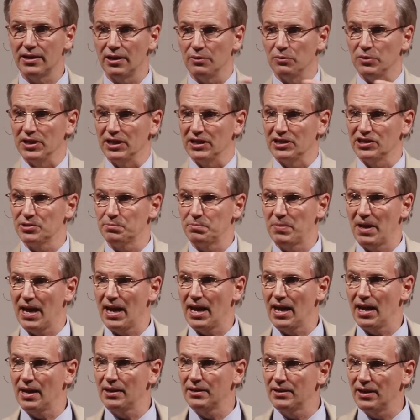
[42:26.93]
it would
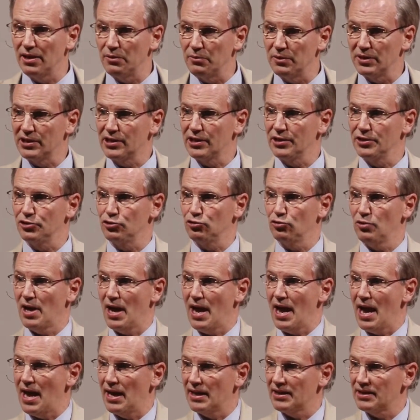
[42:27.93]
expand, then it would
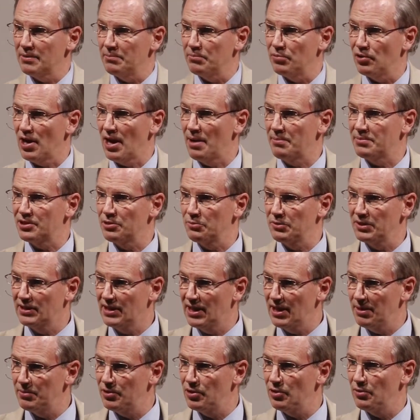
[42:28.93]
contract, and perhaps it would
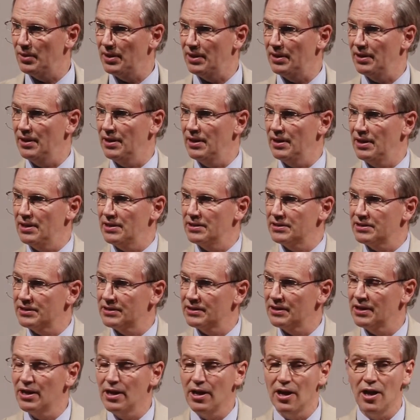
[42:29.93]
keep doing this.